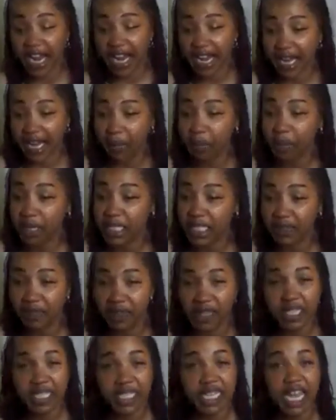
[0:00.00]
a.m.
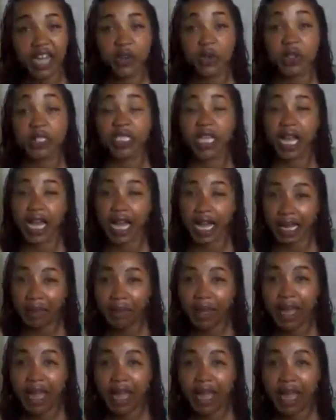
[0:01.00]
Pacific Standard
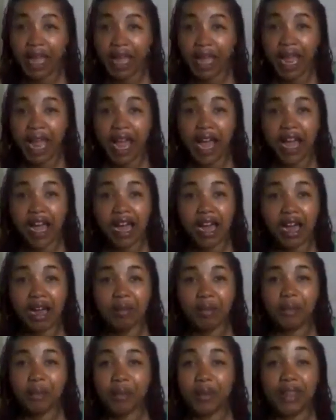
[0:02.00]
Time,
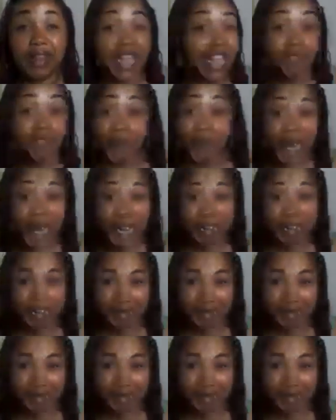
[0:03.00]
right?